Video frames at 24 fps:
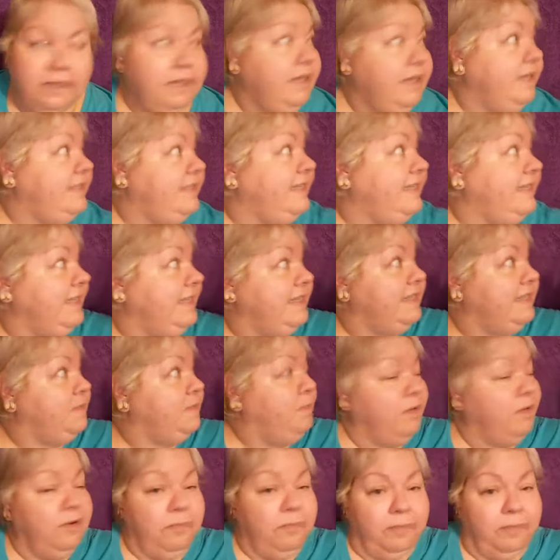You see this
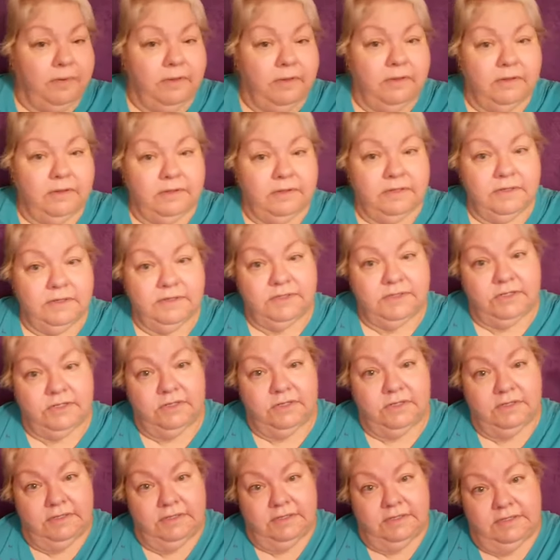purple
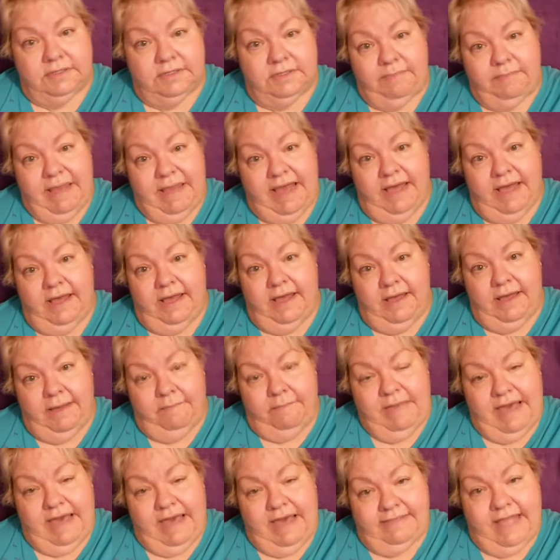bath, uh,
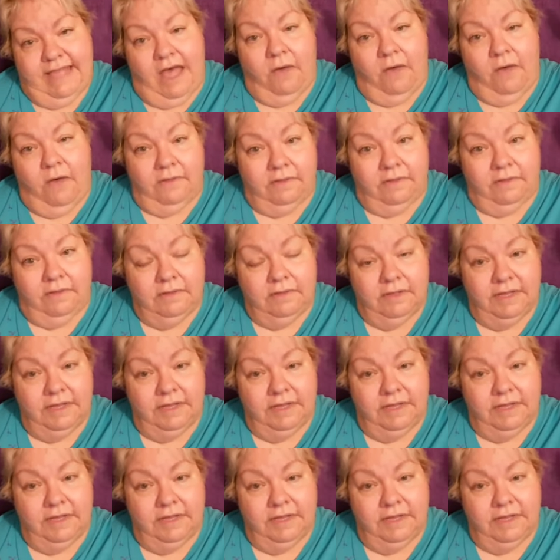bath towel?